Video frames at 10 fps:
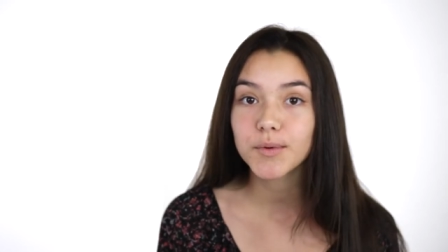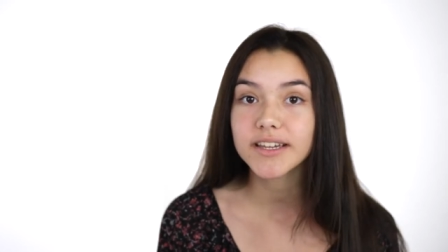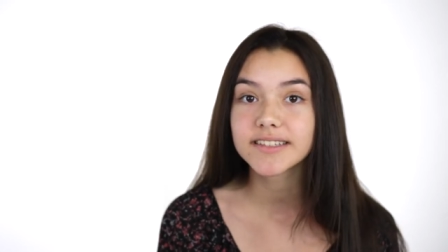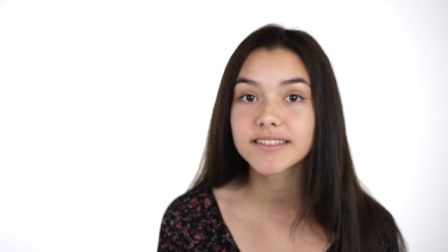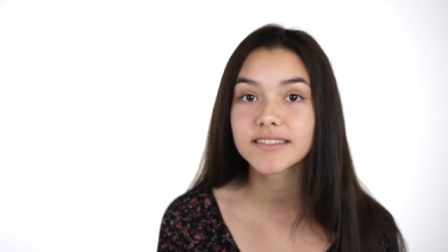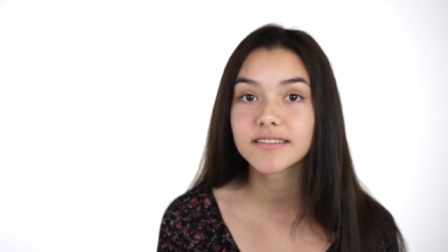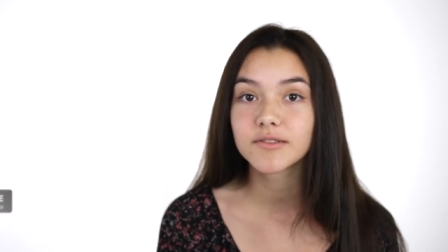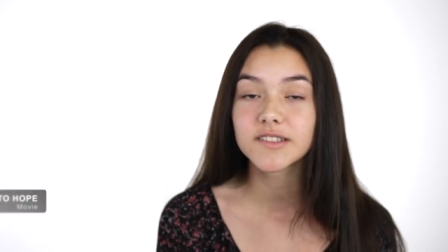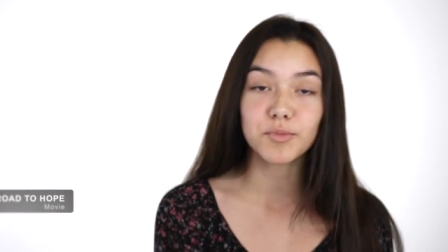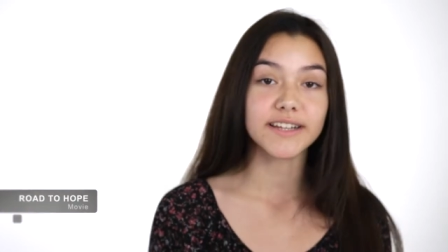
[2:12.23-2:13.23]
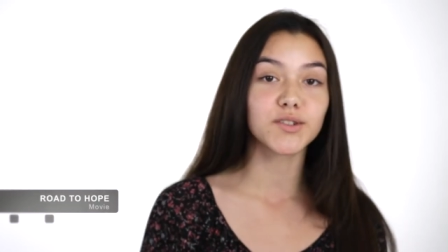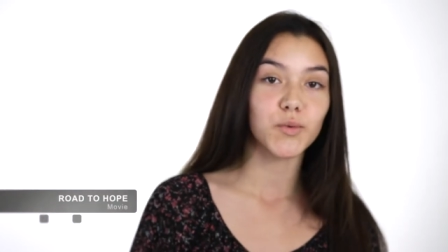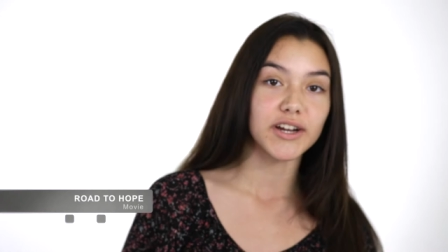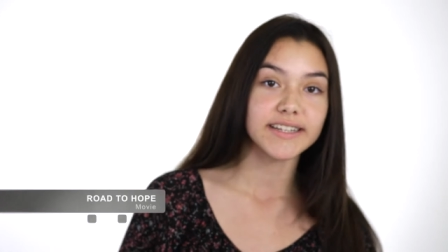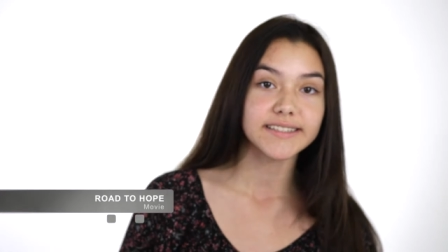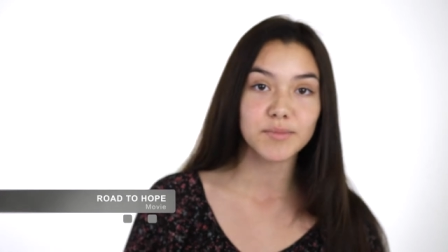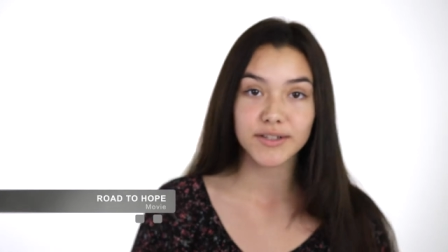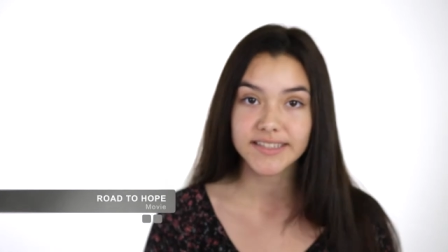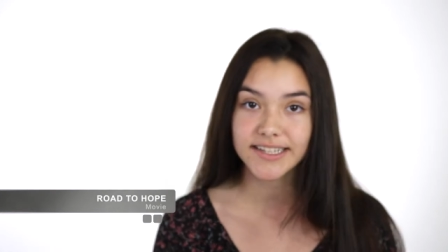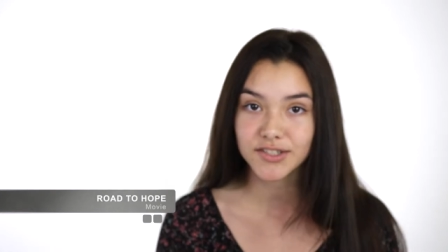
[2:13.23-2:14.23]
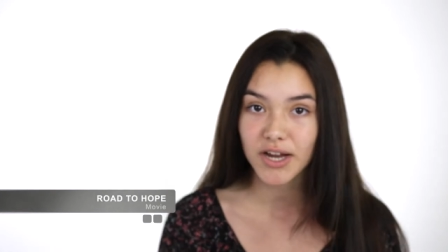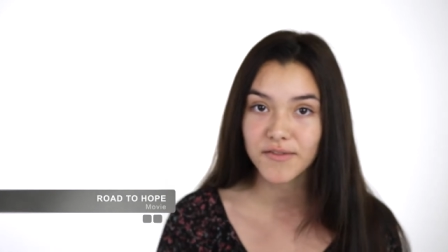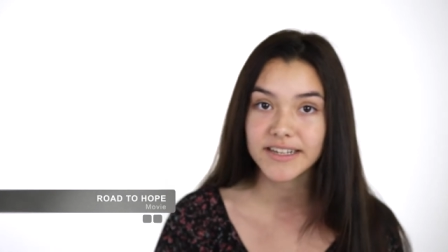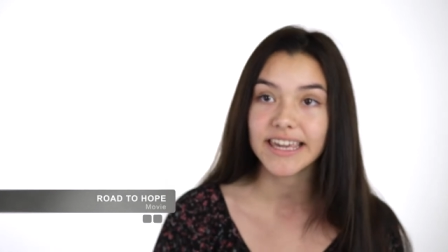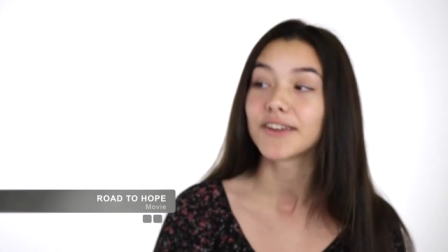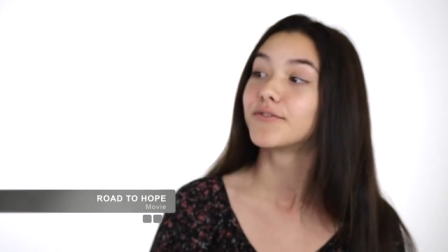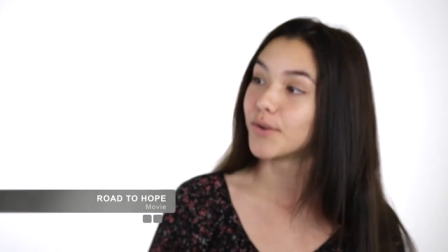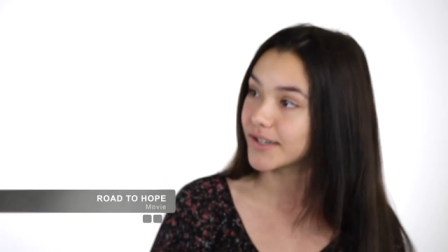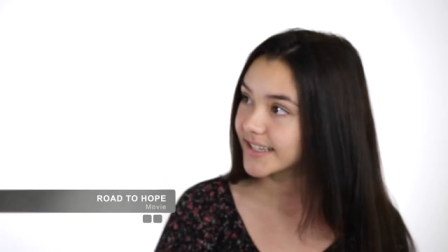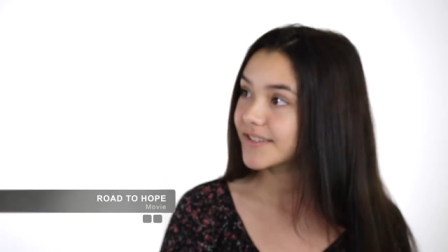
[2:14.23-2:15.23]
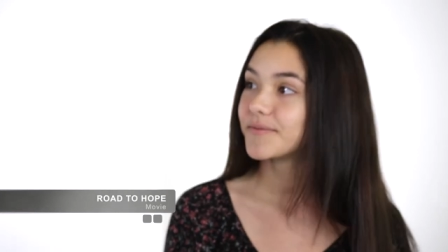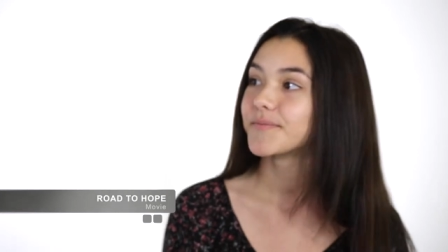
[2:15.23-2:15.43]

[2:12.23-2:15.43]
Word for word: It spreads awareness about sex trafficking in Florida.